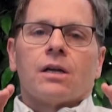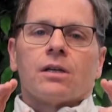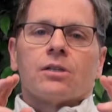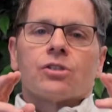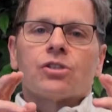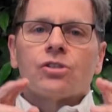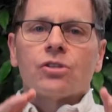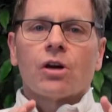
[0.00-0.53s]

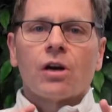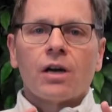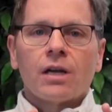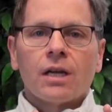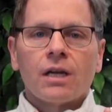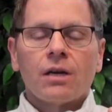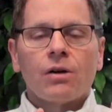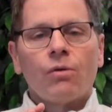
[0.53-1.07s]

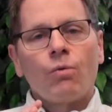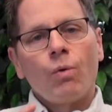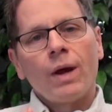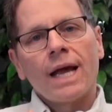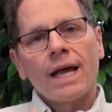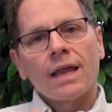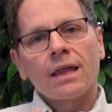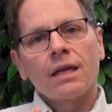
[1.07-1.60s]
start
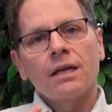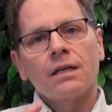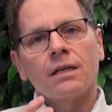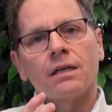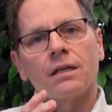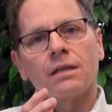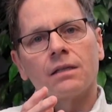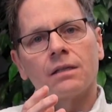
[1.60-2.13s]
with
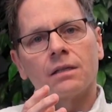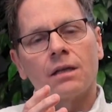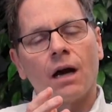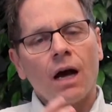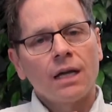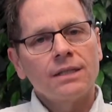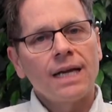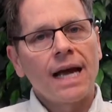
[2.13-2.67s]

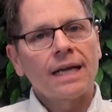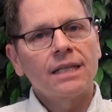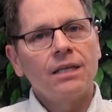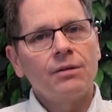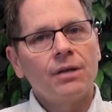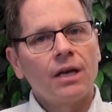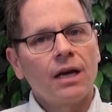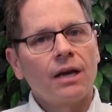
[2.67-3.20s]

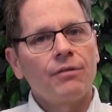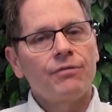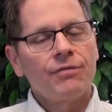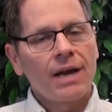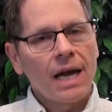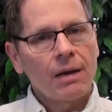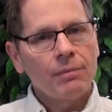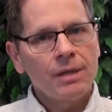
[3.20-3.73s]
contacting a
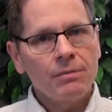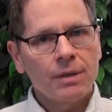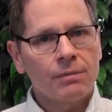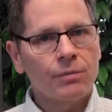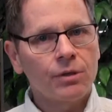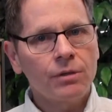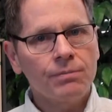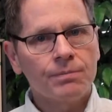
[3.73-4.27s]
family
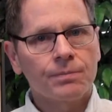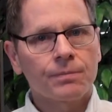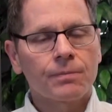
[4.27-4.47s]
member,